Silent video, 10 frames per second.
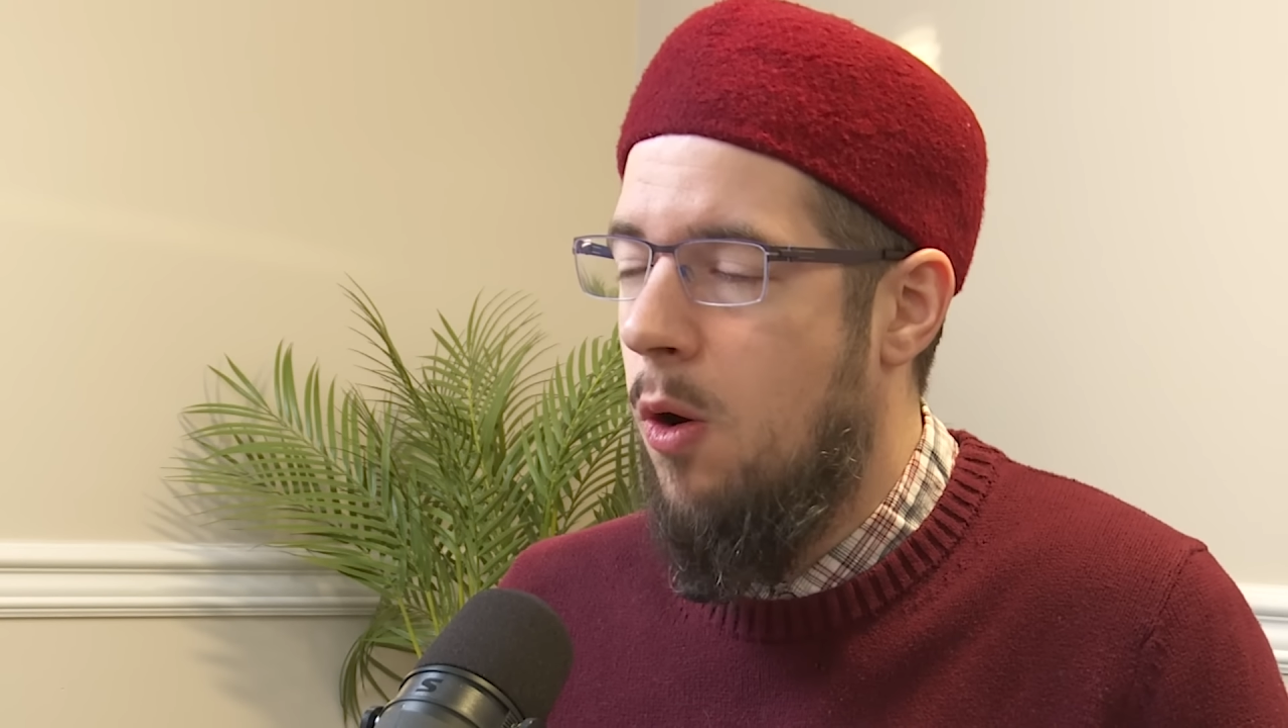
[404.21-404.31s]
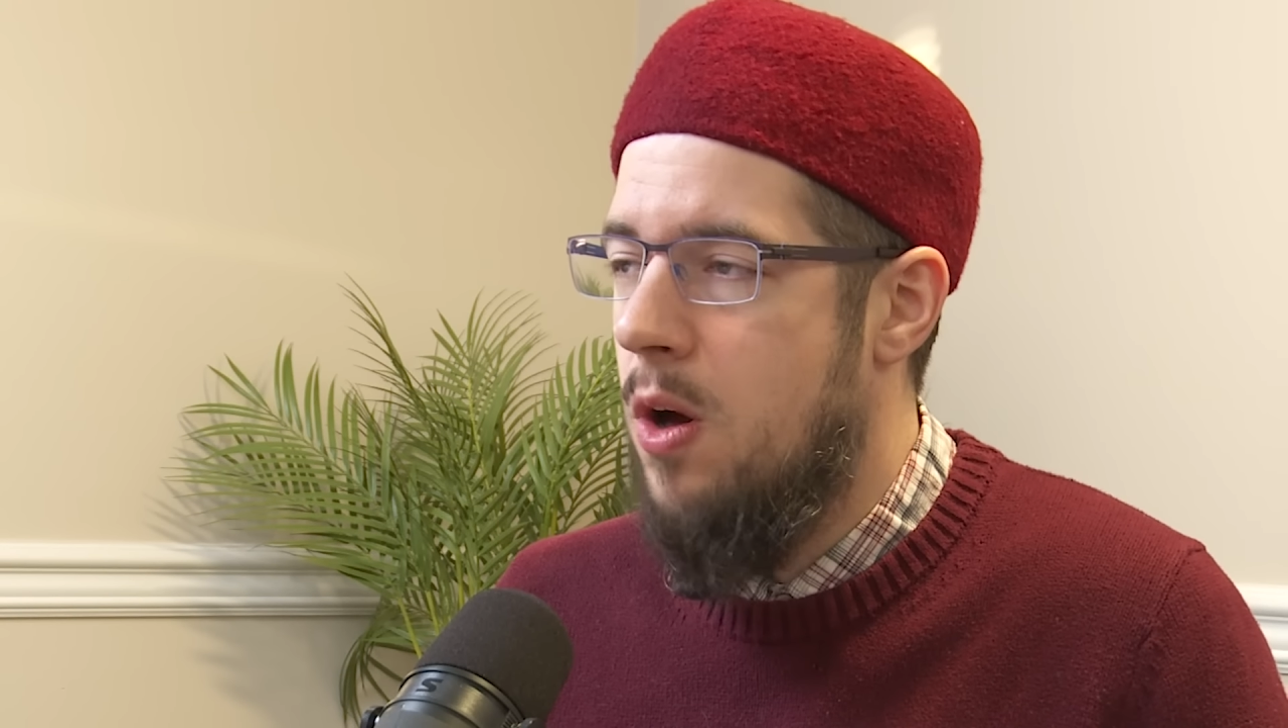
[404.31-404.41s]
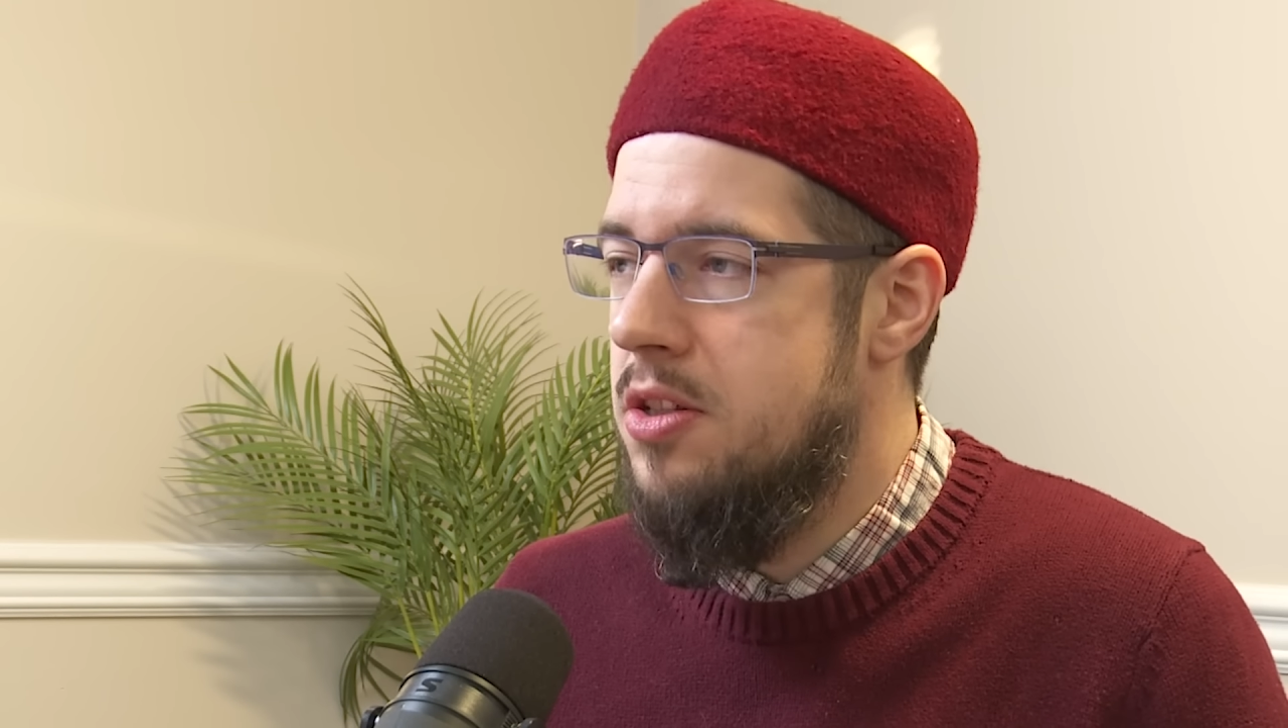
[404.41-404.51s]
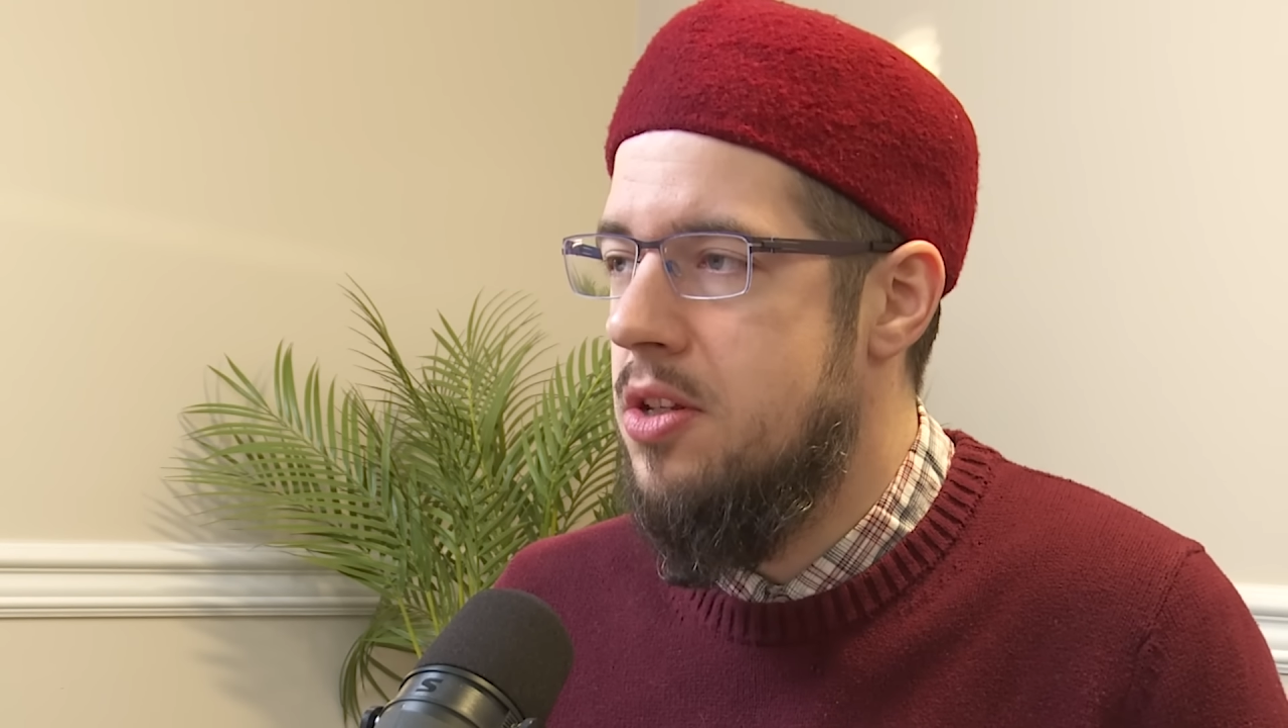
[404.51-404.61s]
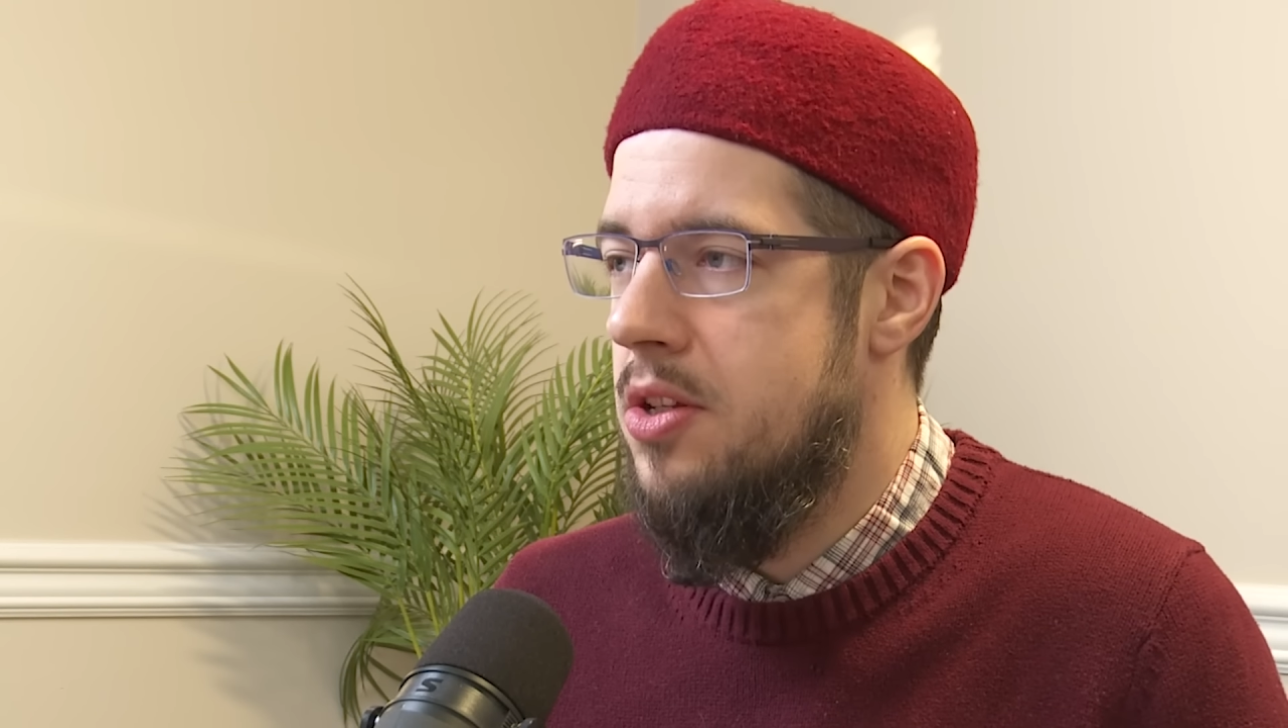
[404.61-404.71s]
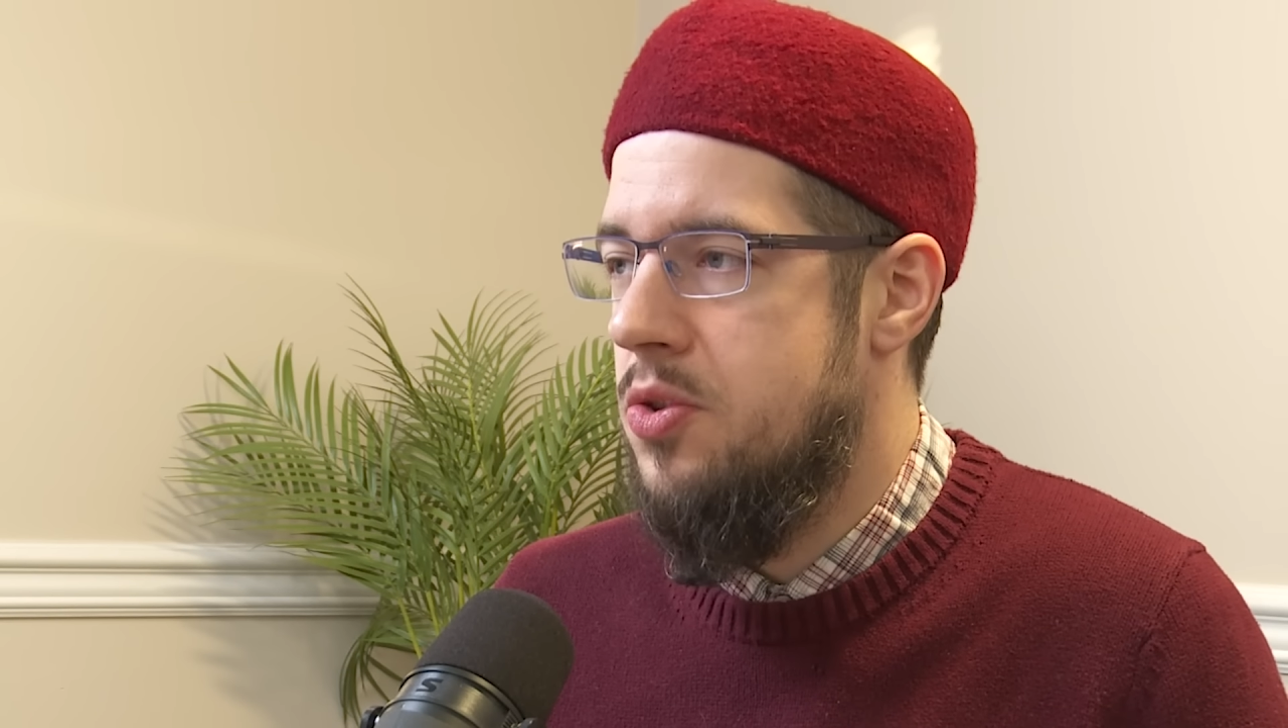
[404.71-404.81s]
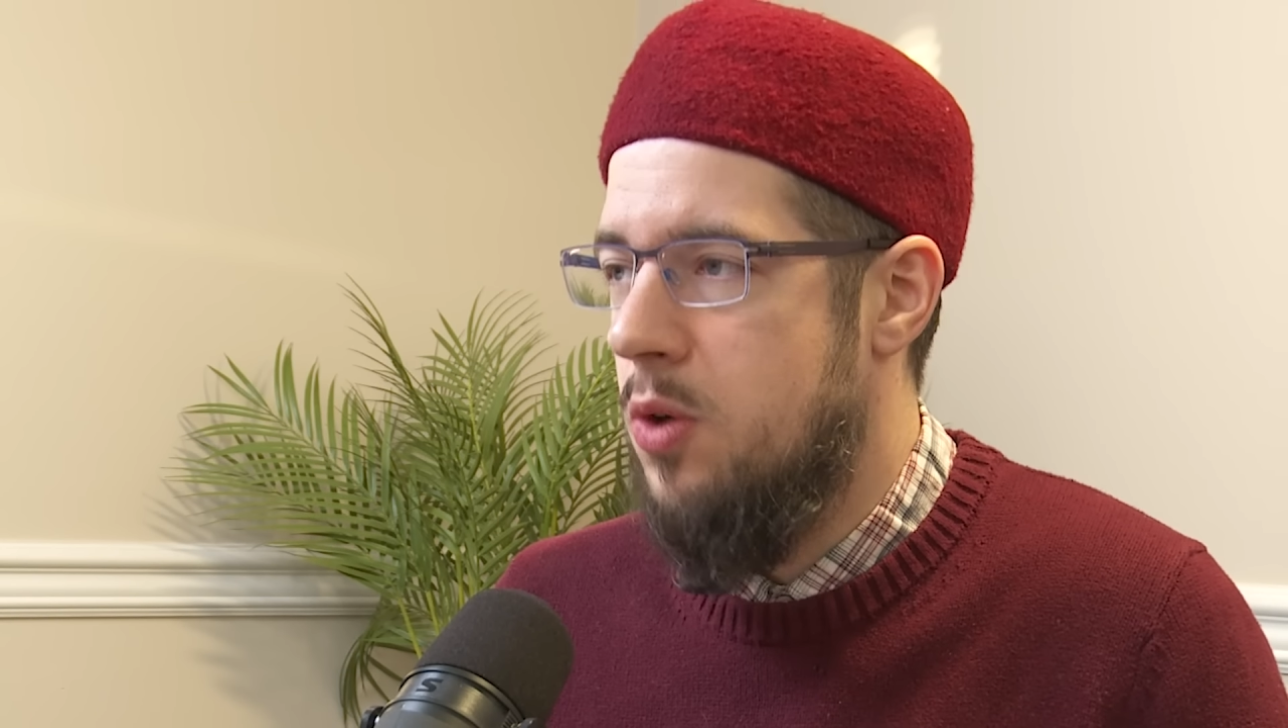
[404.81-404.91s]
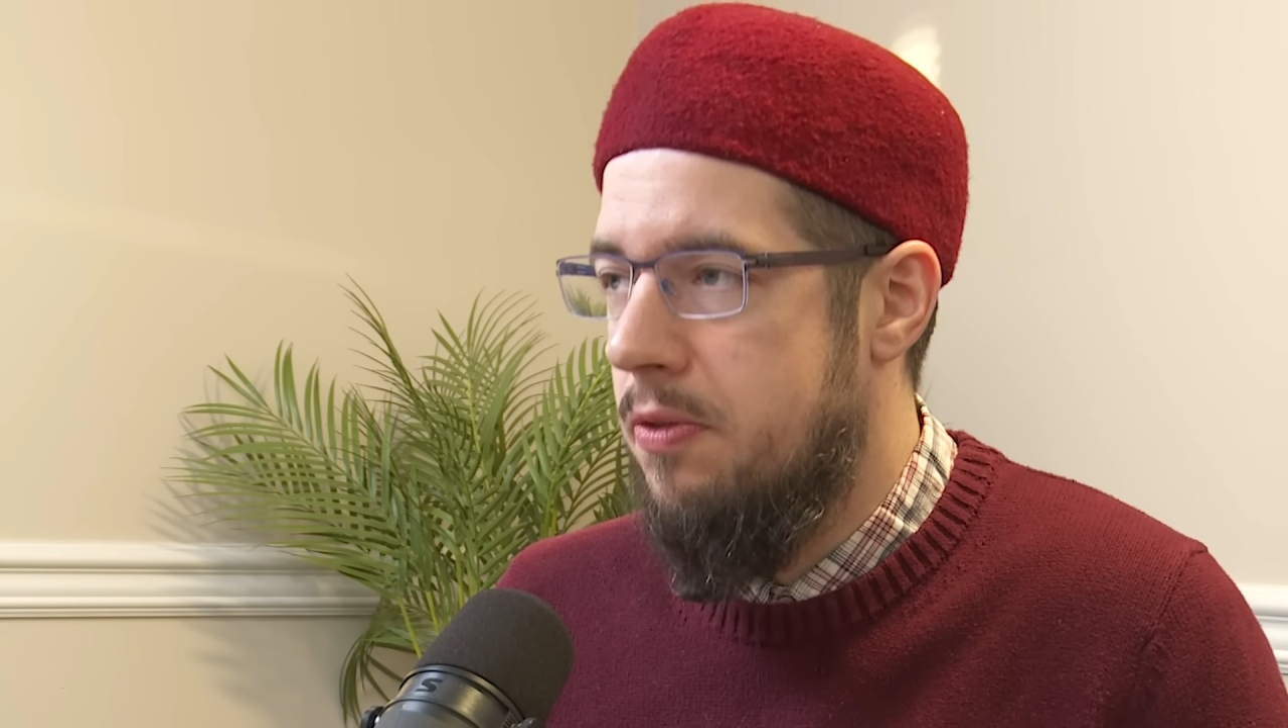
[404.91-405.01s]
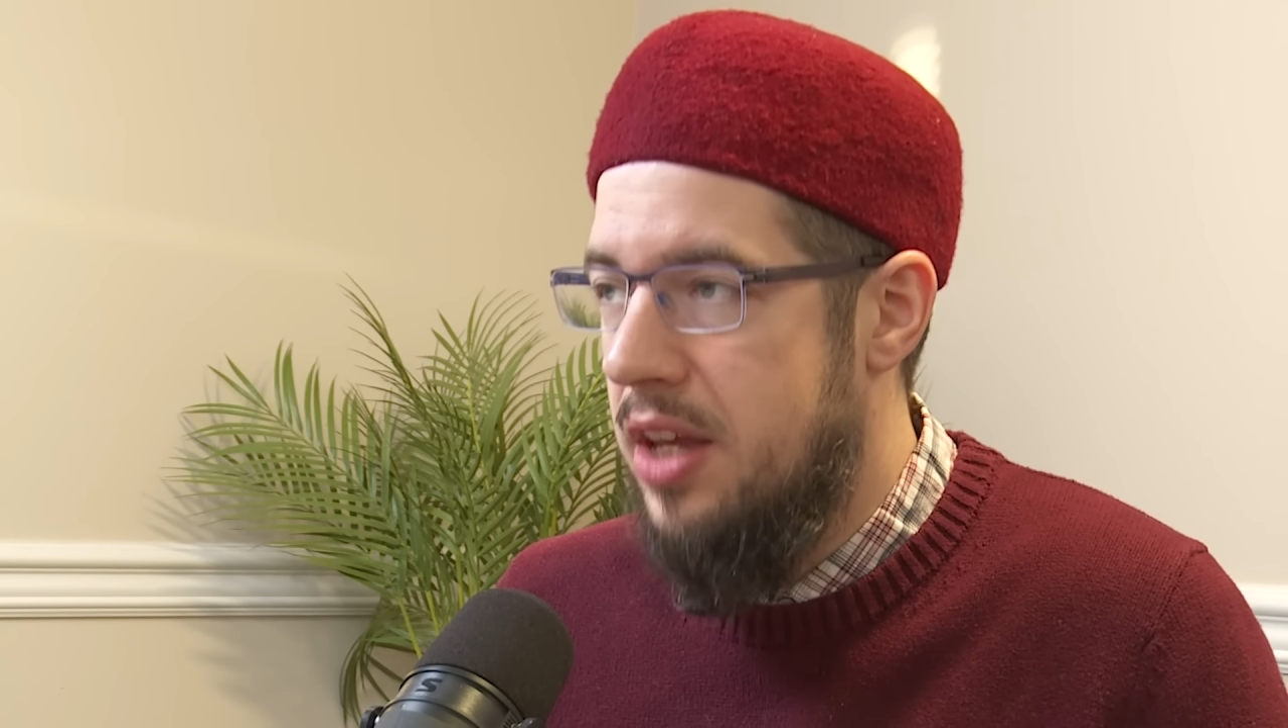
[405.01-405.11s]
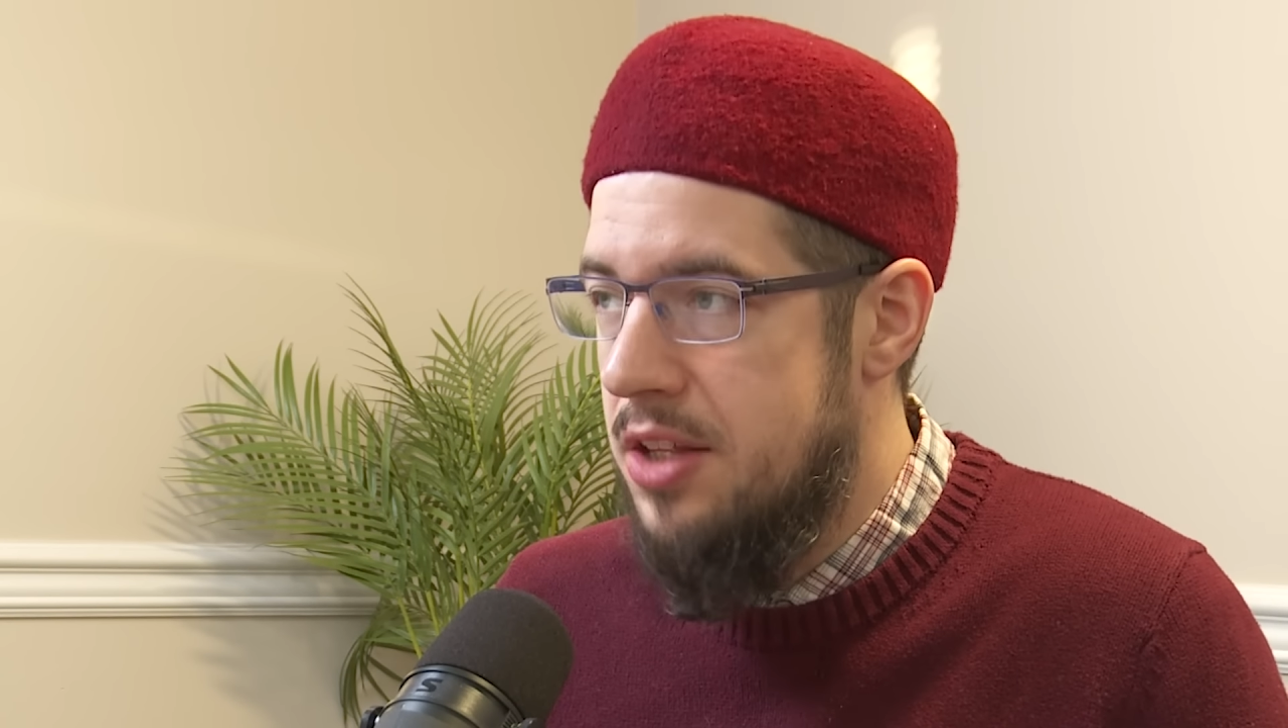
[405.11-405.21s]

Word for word: onto this sort of